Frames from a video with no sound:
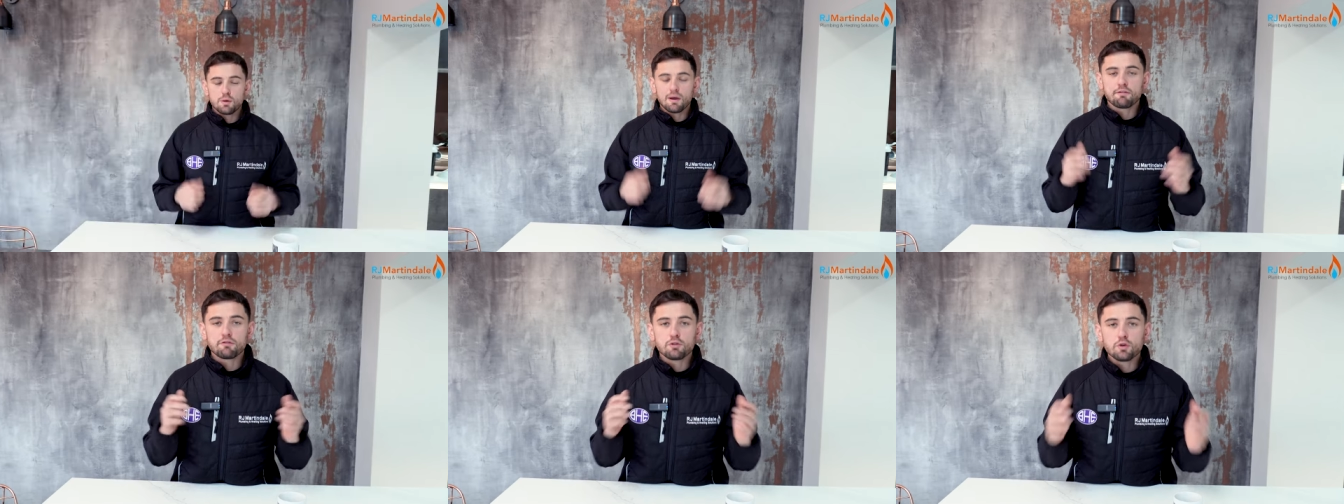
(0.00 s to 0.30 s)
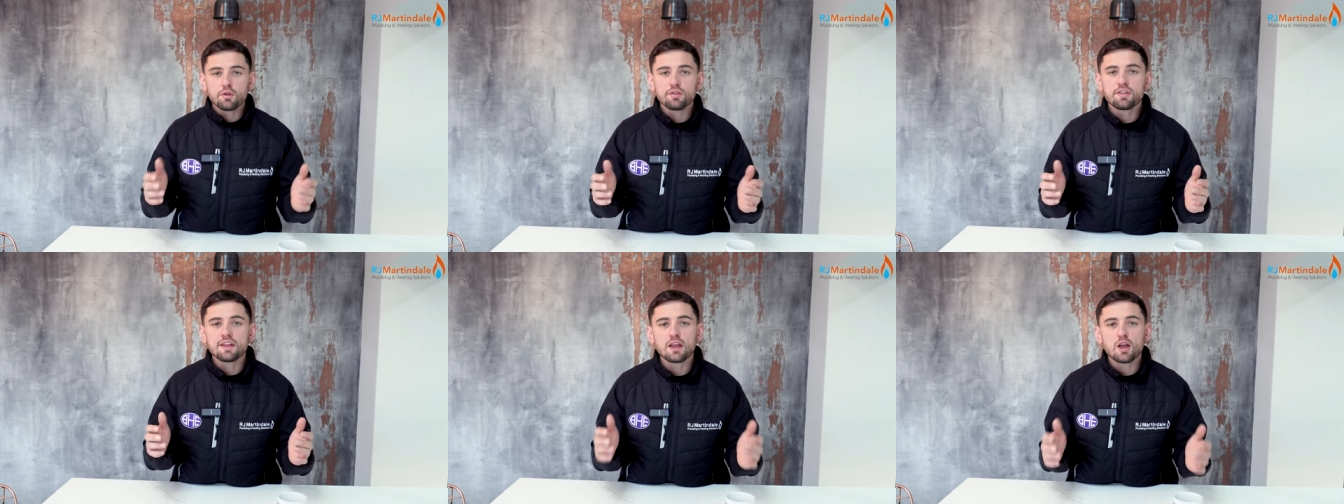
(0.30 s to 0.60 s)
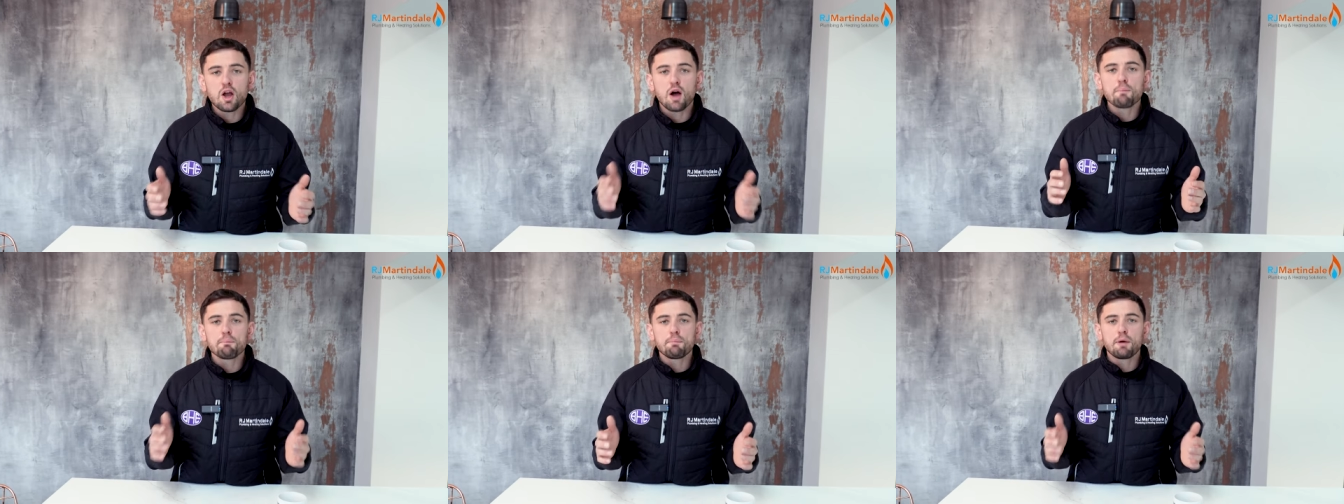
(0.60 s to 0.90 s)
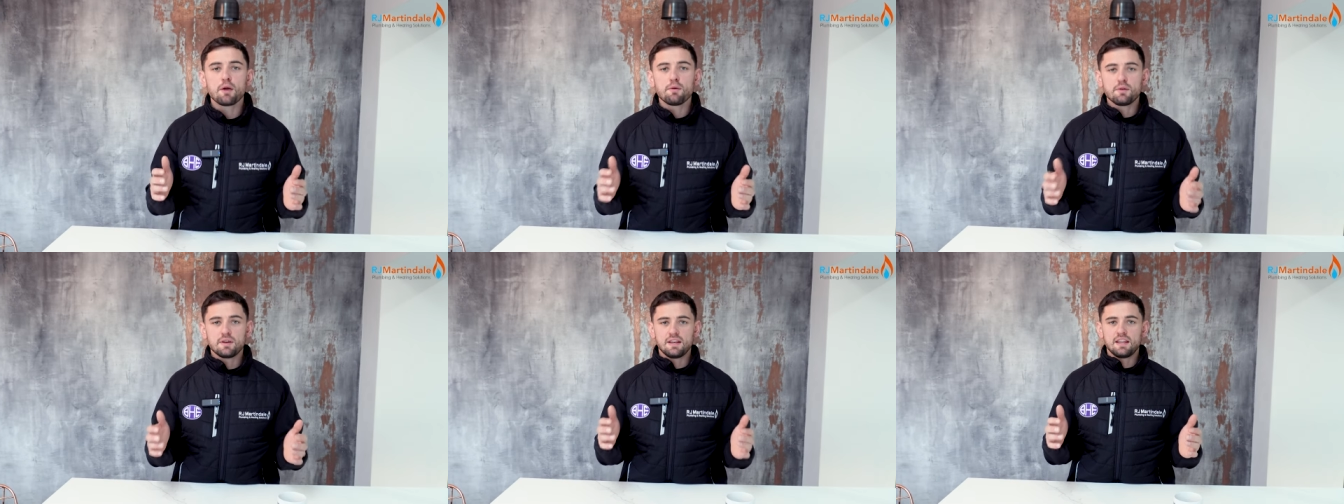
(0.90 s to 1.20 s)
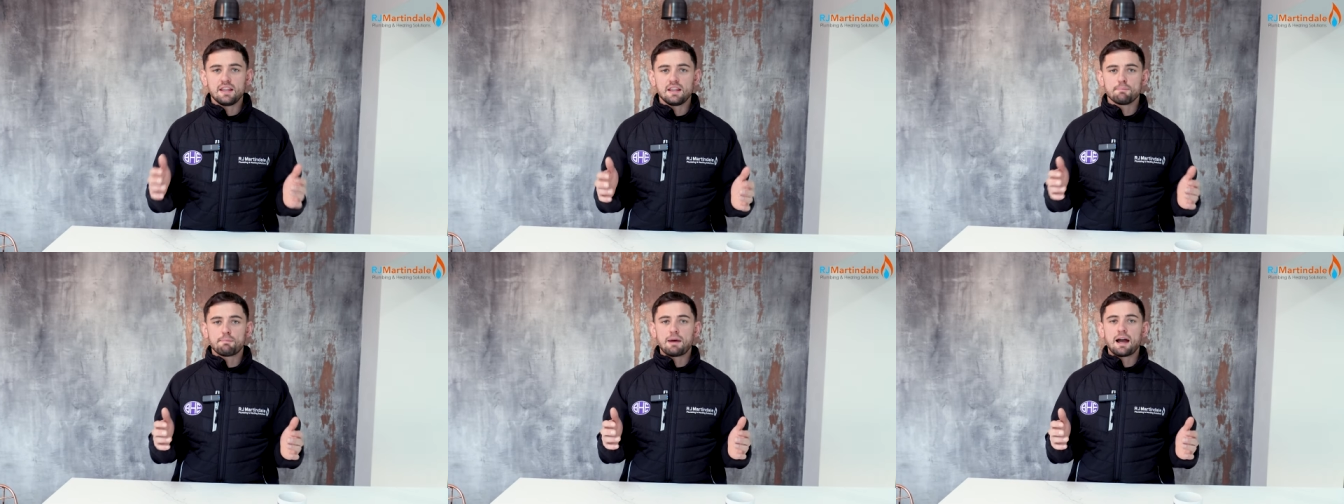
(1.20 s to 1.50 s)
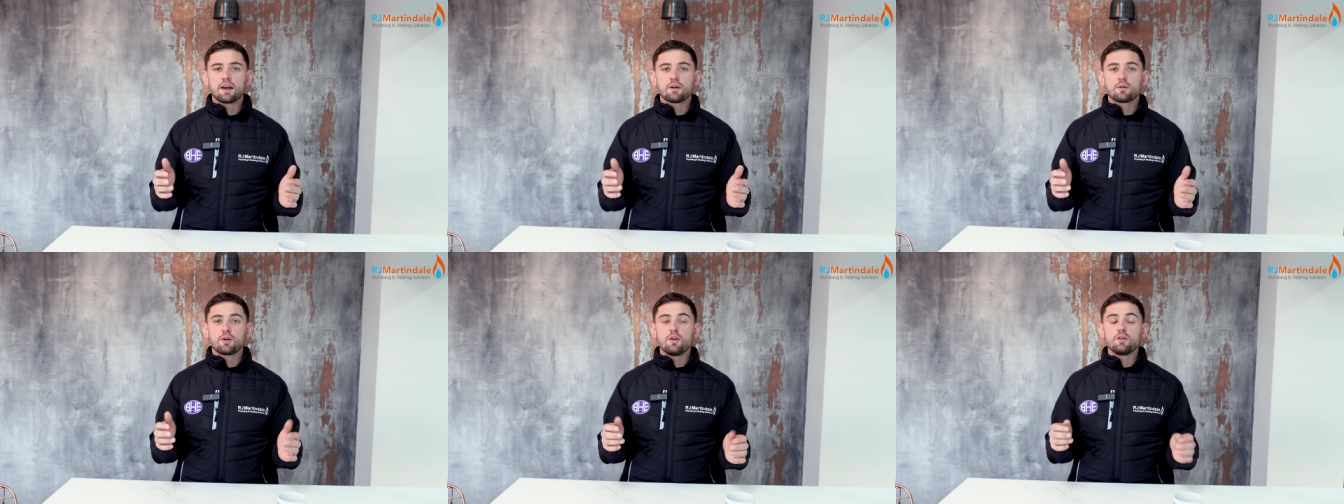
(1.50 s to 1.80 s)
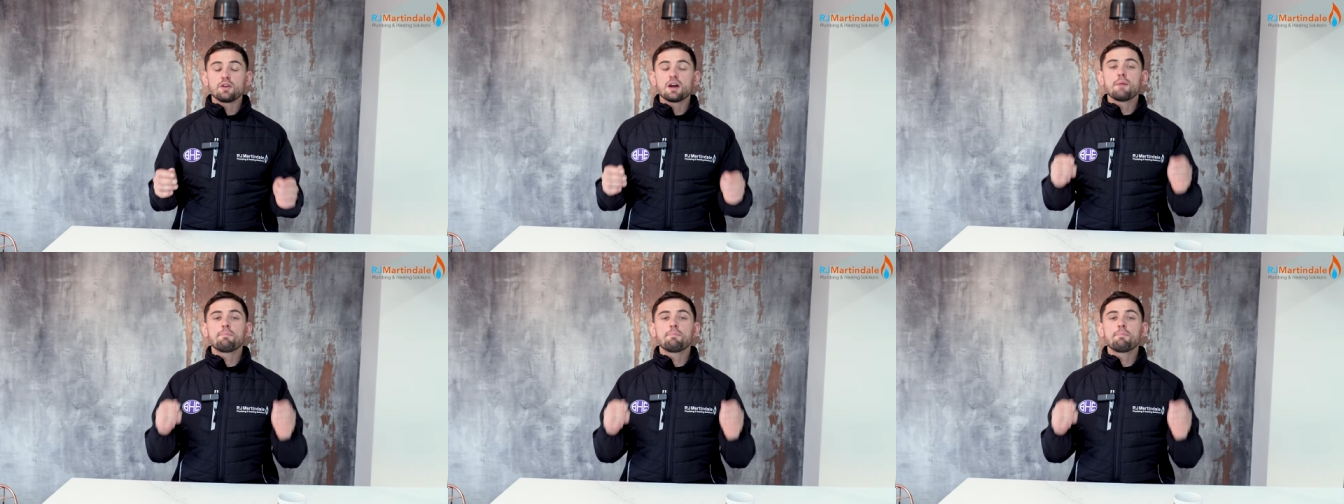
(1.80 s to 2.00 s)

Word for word: You have nothing compounding in the background